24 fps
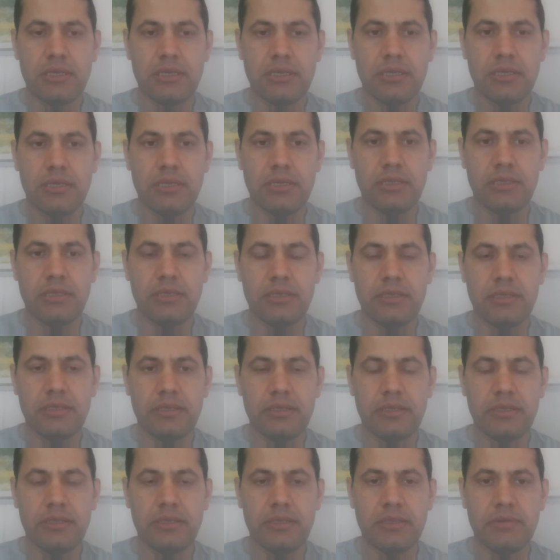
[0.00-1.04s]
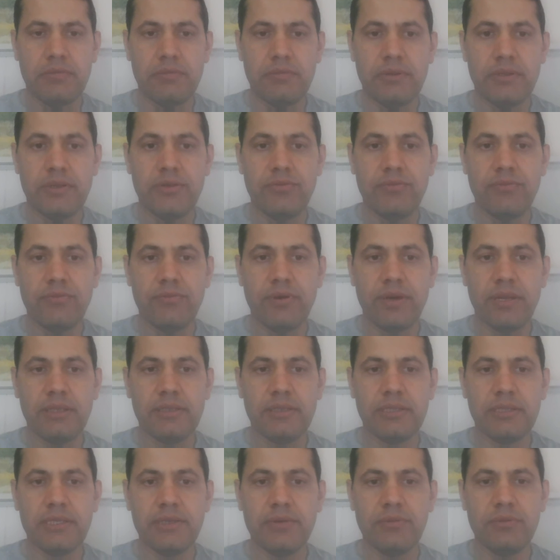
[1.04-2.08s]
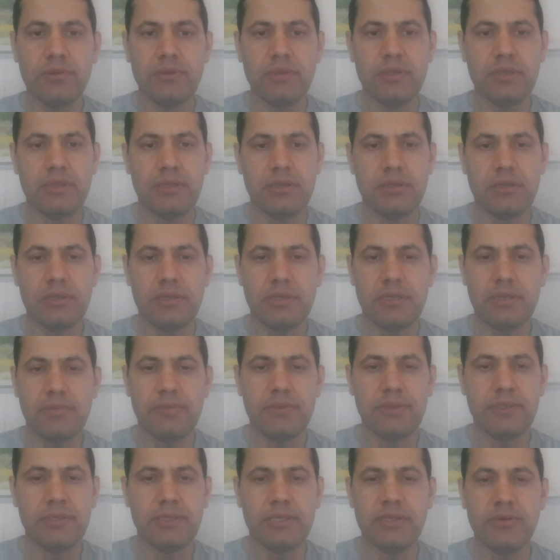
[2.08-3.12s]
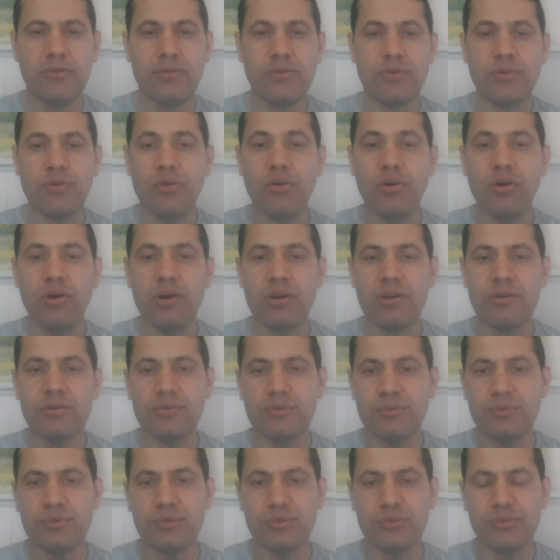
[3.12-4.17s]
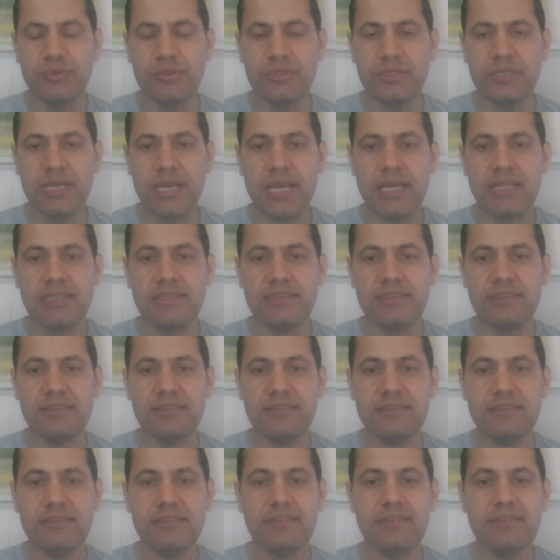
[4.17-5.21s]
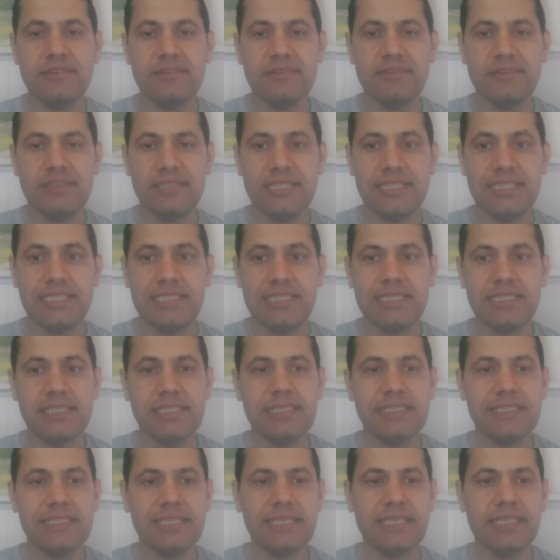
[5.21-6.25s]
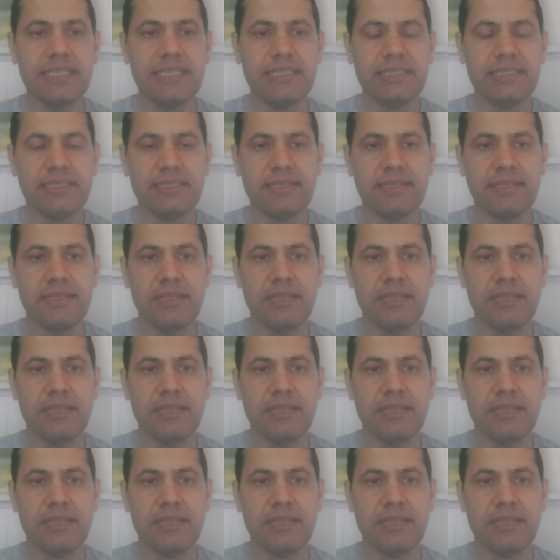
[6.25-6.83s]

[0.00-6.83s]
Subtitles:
and when you find the keyword, then definitely your gut goes with the answer digital signature,